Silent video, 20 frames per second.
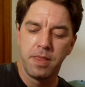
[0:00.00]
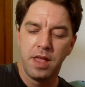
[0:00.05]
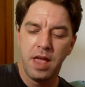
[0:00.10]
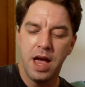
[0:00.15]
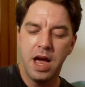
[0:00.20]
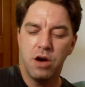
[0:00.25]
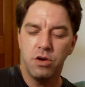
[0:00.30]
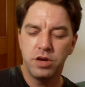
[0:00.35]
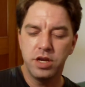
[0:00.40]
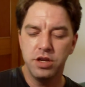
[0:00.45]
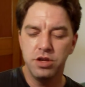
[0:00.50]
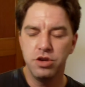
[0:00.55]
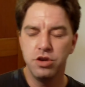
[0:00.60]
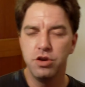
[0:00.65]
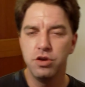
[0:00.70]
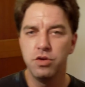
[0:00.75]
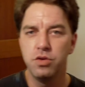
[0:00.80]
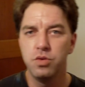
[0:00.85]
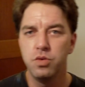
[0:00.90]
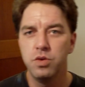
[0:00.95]
How can
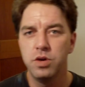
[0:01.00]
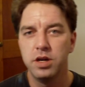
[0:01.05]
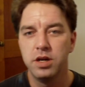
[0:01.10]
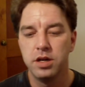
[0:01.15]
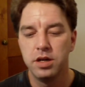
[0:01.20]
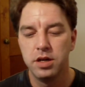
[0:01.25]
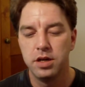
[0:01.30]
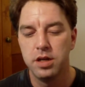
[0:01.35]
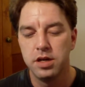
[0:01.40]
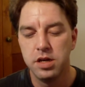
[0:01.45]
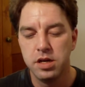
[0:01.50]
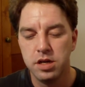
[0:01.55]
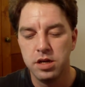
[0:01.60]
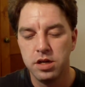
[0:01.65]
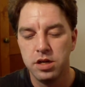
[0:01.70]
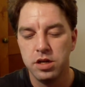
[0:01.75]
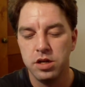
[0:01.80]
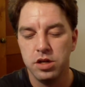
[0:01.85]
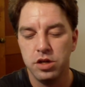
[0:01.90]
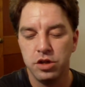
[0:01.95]
you
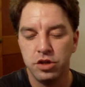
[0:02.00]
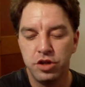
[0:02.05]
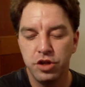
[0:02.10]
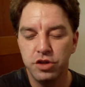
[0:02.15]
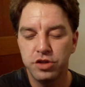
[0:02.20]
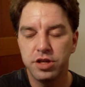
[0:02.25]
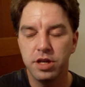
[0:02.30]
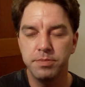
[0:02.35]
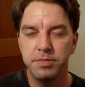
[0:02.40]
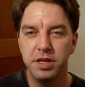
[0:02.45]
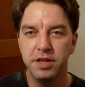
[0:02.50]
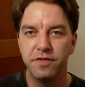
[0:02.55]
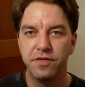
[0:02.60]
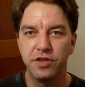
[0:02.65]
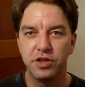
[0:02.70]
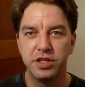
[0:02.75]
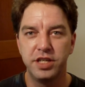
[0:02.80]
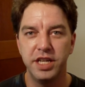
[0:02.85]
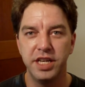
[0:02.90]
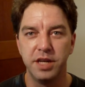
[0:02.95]
do something
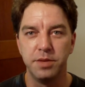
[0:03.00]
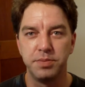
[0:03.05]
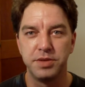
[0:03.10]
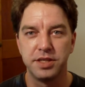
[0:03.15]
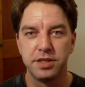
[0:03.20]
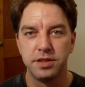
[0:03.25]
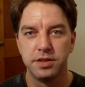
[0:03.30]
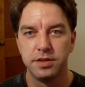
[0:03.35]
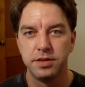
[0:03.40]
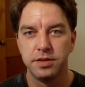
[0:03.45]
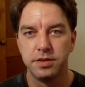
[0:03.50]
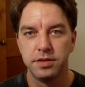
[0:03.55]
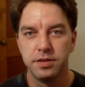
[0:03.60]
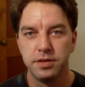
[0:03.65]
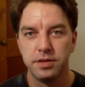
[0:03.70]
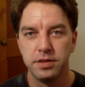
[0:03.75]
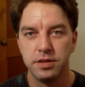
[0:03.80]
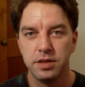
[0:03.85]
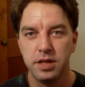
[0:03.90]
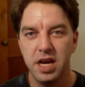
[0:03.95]
for tips
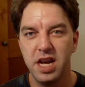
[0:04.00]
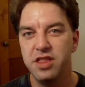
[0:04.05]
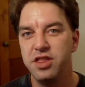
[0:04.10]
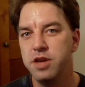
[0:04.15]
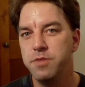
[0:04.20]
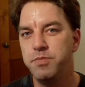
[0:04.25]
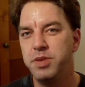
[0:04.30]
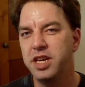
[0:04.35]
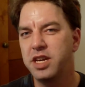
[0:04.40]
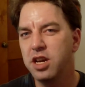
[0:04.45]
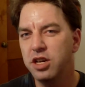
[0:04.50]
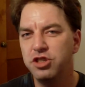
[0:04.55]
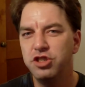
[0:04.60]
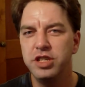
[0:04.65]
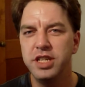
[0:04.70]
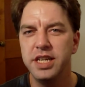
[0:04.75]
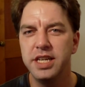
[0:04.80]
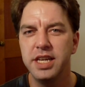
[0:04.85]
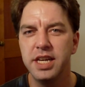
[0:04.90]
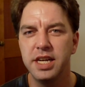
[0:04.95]
and then because you
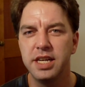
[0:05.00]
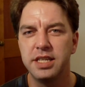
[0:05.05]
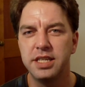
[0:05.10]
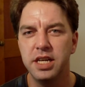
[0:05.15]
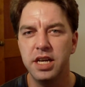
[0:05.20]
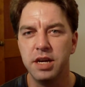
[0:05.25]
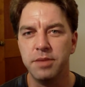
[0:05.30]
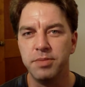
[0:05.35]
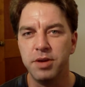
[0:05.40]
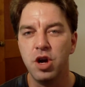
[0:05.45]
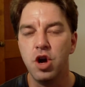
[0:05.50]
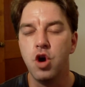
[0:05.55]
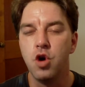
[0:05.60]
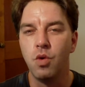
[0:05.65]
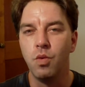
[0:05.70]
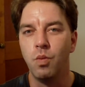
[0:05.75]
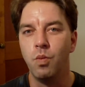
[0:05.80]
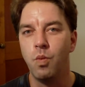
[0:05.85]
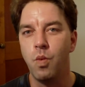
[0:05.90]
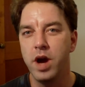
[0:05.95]
didn't get a tip,
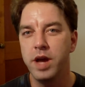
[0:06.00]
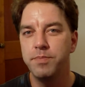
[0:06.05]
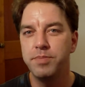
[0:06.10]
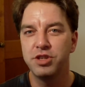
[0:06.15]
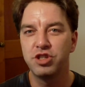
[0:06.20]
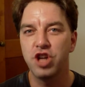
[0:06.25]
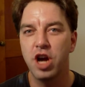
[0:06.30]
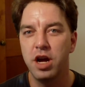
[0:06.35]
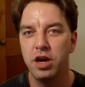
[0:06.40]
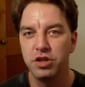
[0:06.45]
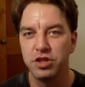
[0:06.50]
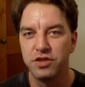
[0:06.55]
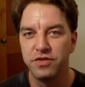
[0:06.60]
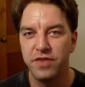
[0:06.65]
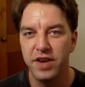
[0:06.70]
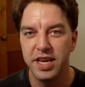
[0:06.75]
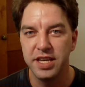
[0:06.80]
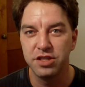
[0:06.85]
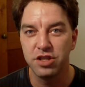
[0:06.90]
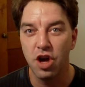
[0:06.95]
wipe a child's
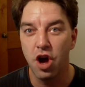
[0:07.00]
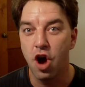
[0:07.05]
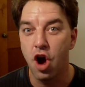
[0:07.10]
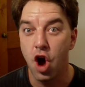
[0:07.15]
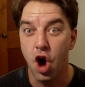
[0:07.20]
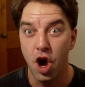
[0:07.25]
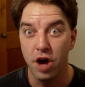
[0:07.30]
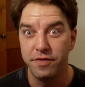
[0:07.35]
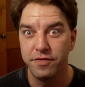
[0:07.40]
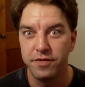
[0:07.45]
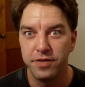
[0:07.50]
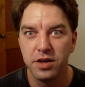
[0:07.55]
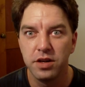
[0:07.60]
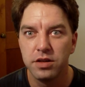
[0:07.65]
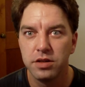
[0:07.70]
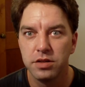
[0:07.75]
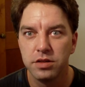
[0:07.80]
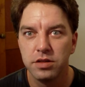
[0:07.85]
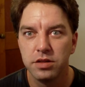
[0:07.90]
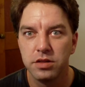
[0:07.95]
face off
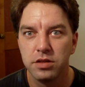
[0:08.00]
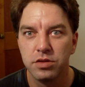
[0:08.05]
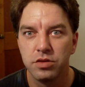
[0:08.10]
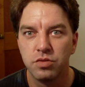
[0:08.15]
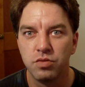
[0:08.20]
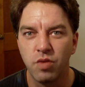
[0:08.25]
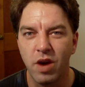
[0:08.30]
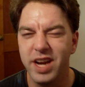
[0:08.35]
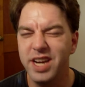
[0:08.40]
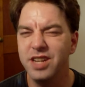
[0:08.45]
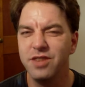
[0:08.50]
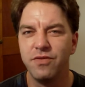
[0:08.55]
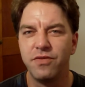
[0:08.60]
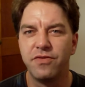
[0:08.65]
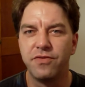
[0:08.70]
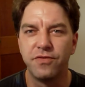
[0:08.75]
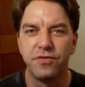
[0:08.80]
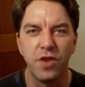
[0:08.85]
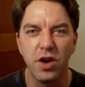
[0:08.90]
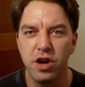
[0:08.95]
right in
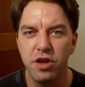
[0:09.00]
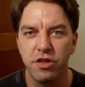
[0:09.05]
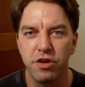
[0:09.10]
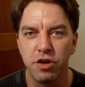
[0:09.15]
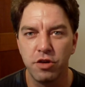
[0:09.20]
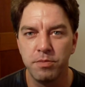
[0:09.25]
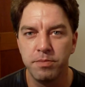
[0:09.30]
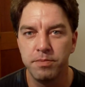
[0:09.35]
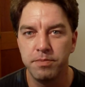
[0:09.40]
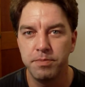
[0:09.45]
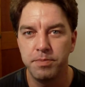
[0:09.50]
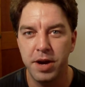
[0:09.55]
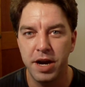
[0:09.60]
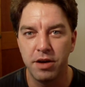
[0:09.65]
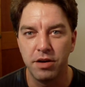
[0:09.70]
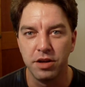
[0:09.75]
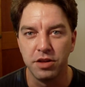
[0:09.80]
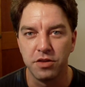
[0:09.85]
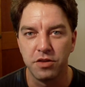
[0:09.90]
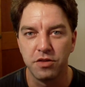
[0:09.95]
front of their
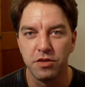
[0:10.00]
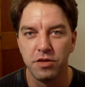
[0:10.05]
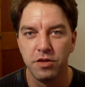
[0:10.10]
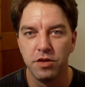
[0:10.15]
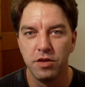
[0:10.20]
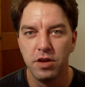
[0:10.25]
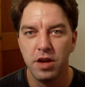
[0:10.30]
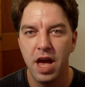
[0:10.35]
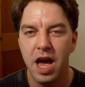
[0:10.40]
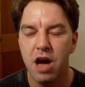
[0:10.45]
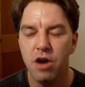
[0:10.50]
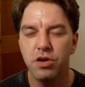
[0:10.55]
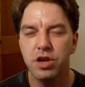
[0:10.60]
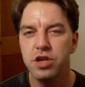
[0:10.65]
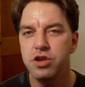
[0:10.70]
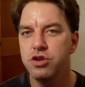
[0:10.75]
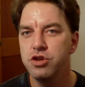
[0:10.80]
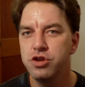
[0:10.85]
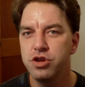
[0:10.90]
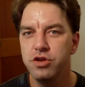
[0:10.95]
parents? How
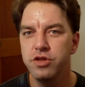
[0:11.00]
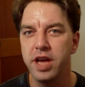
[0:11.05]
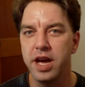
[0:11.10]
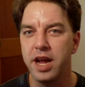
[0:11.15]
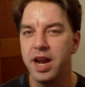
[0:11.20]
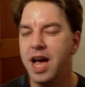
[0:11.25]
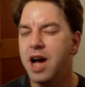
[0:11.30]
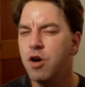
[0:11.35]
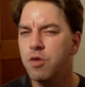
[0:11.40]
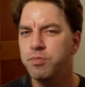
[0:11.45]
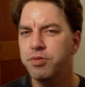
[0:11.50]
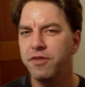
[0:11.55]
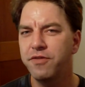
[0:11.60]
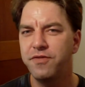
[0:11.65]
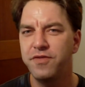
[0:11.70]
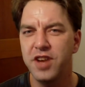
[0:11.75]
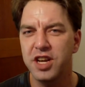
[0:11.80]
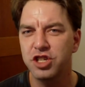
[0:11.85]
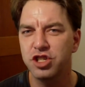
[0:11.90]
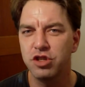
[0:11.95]
can you do that? How
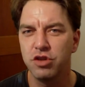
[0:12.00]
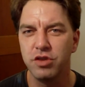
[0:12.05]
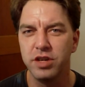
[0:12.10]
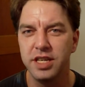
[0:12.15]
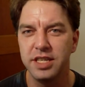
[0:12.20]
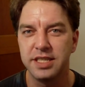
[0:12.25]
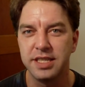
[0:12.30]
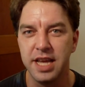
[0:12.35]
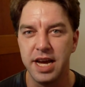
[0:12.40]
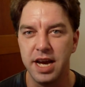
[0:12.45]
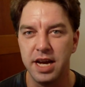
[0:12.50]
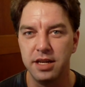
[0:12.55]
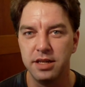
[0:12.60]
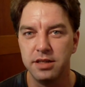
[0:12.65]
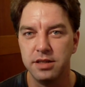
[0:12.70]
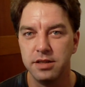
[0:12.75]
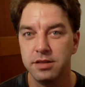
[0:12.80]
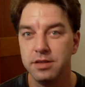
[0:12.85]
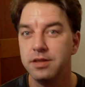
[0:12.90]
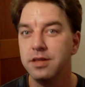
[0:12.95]
professional is that?
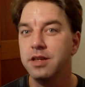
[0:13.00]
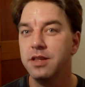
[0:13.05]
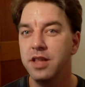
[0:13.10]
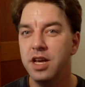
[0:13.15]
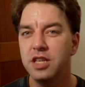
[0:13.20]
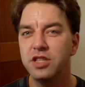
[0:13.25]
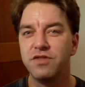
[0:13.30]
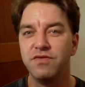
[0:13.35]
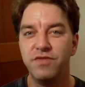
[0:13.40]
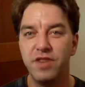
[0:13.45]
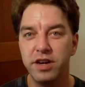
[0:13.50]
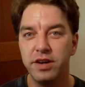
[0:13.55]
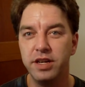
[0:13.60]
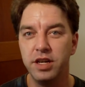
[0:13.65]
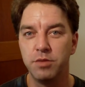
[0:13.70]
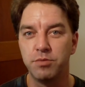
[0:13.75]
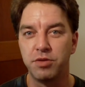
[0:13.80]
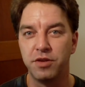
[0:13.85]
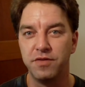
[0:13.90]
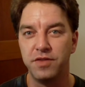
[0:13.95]
That's very
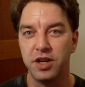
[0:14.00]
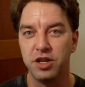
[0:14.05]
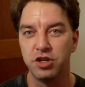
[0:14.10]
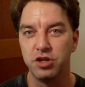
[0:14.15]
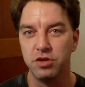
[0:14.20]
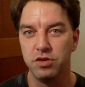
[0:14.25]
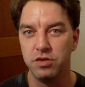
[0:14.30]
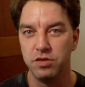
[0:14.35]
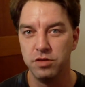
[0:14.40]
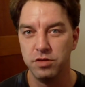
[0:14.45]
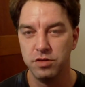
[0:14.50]
unprofessional.